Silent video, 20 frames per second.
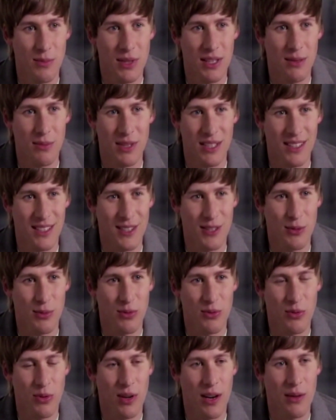many, many
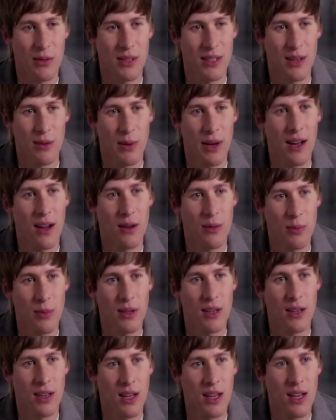years before I would come out,
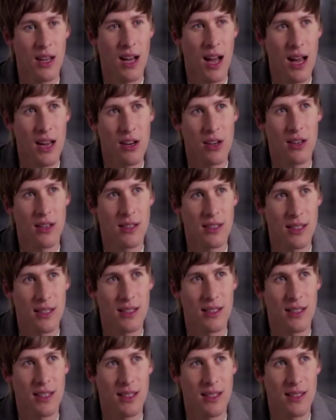but I heard
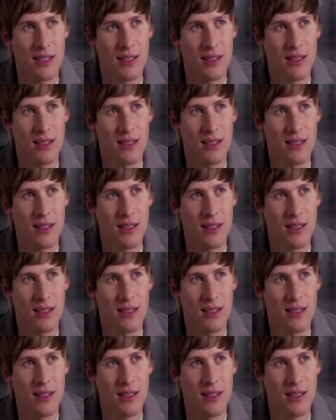it, and it